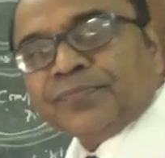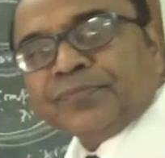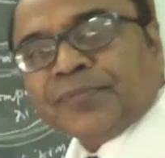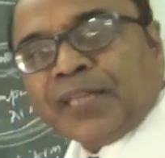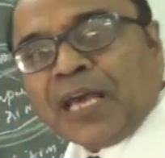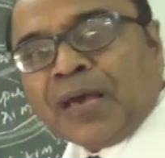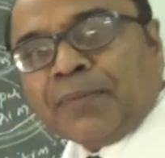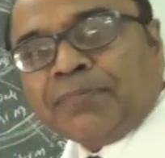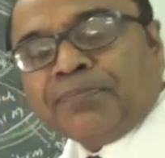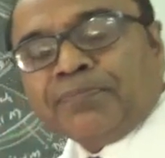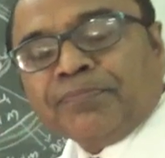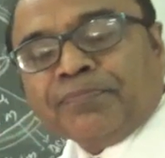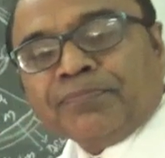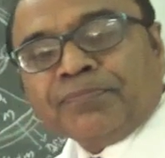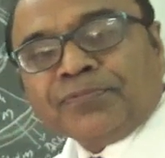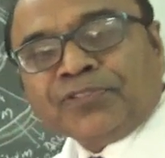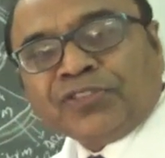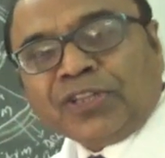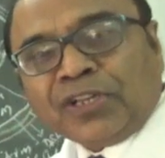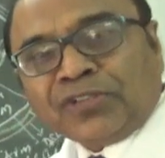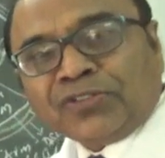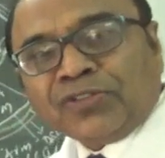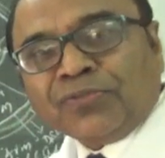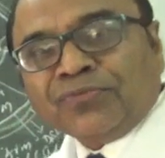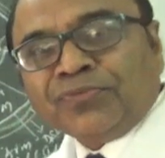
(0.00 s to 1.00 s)
up
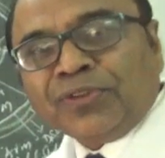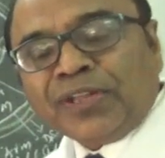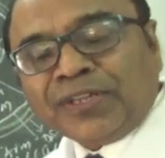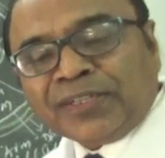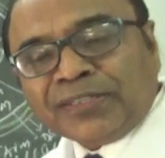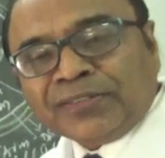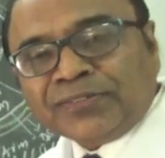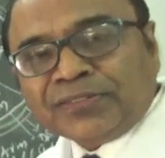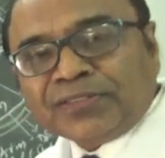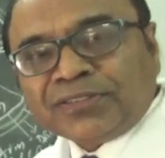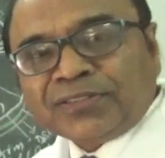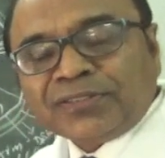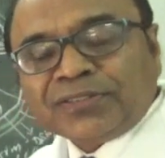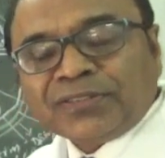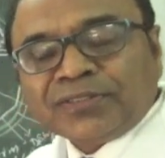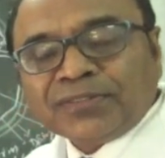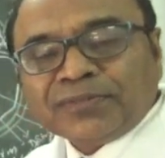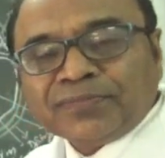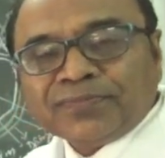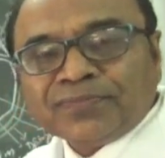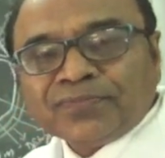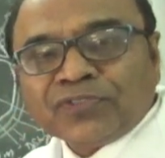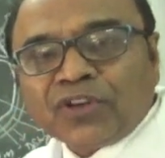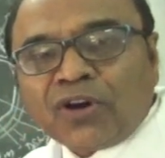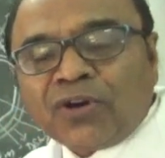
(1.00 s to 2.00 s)
circumference
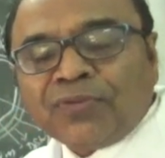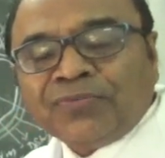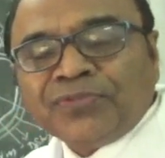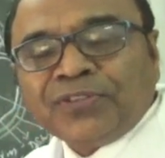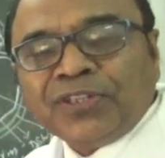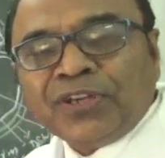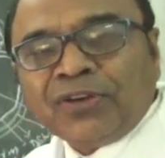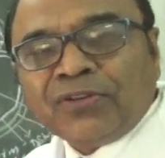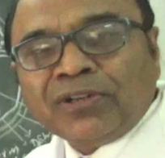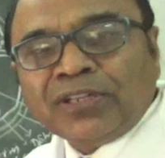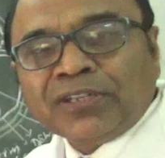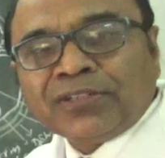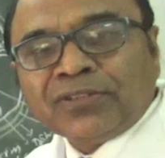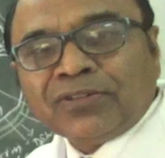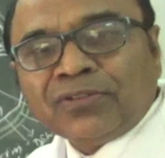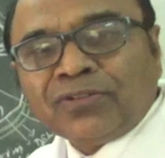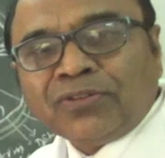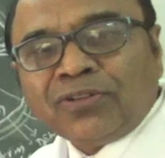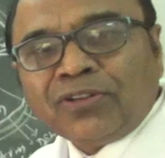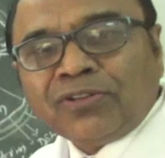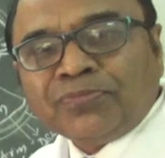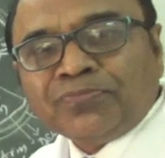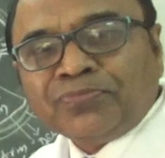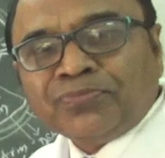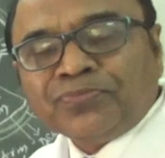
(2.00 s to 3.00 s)
of the
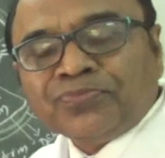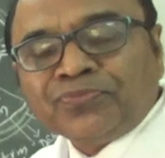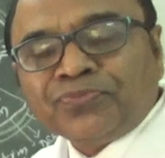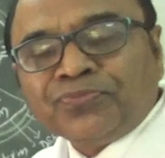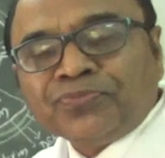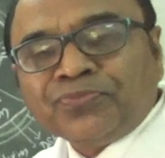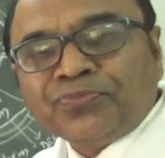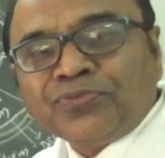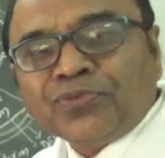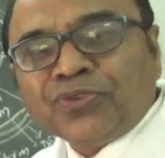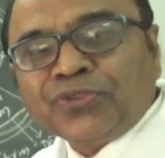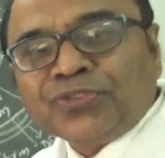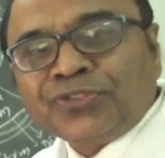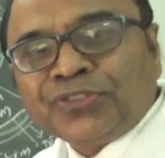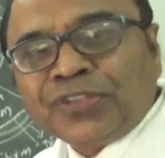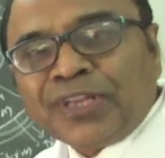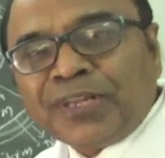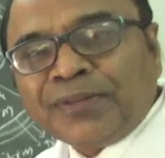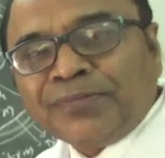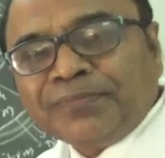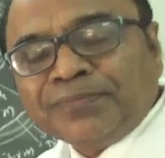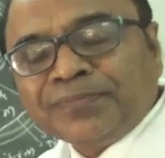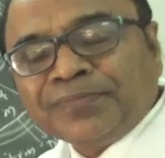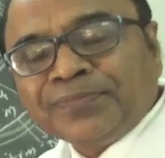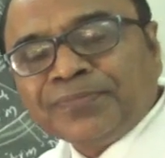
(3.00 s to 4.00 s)
olecranon
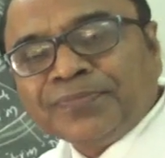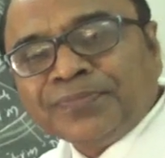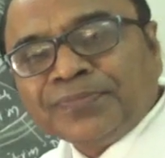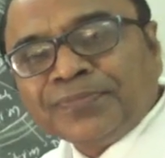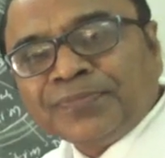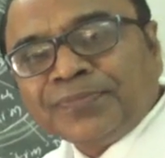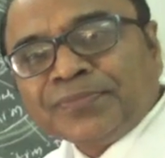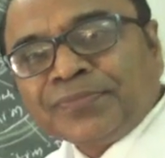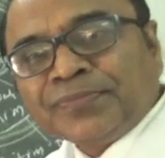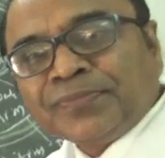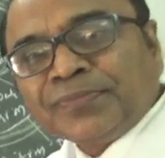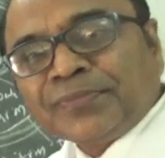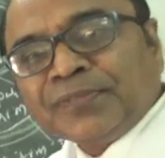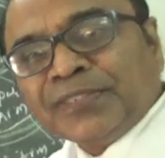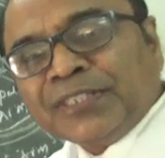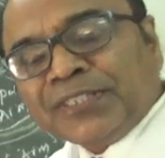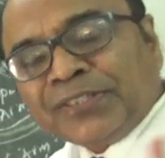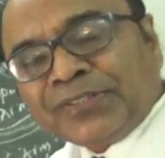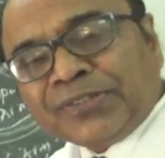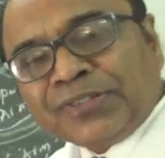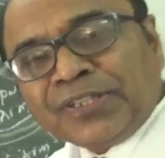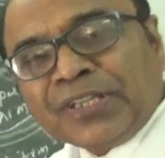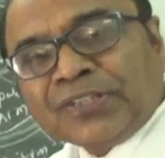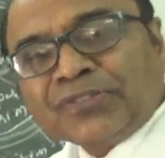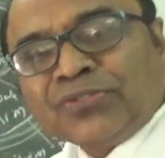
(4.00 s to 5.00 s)
fossa,
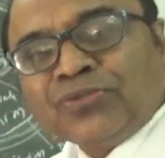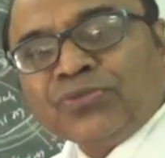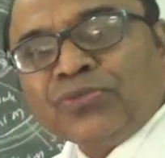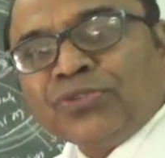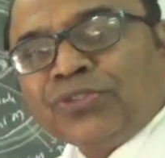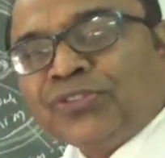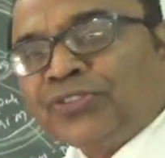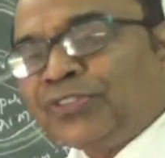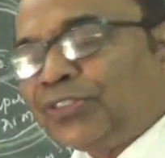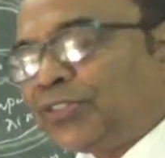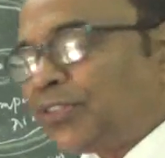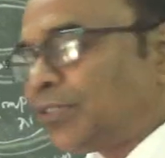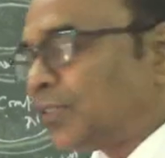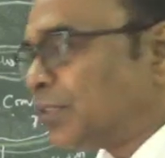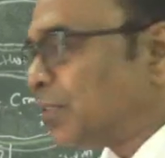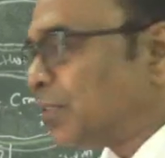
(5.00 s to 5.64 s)
it takes origin.